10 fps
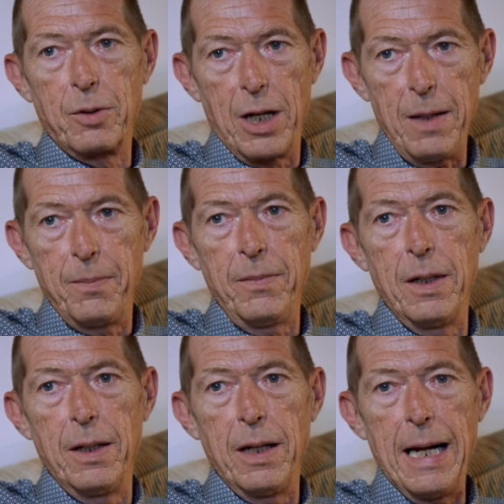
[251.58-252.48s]
come,
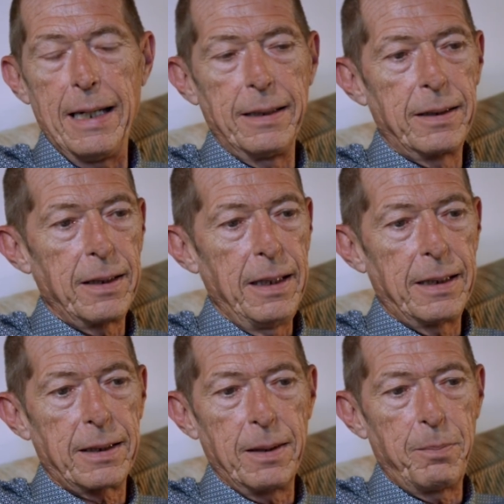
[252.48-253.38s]
and
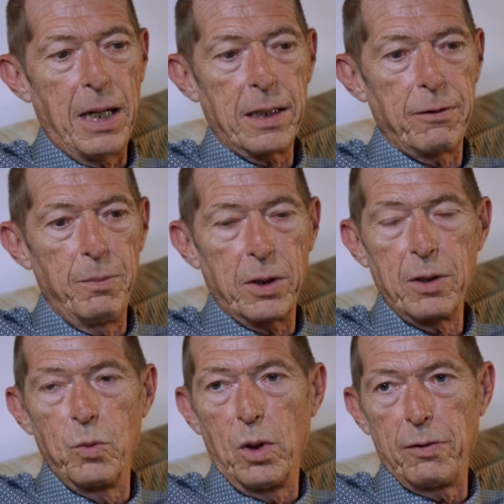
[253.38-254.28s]
it's a part of
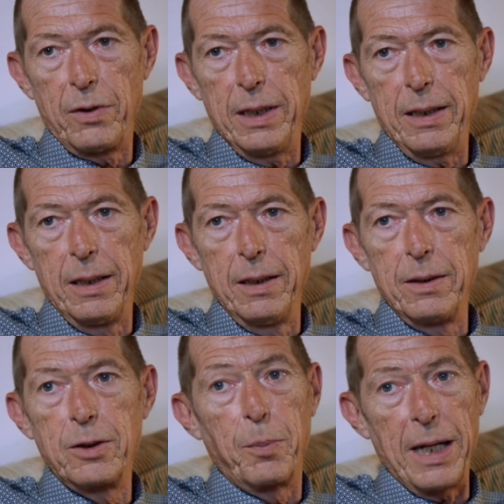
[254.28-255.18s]
modern warfare
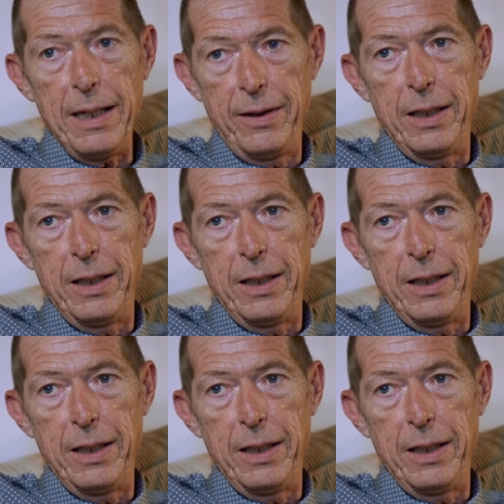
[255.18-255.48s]
to plan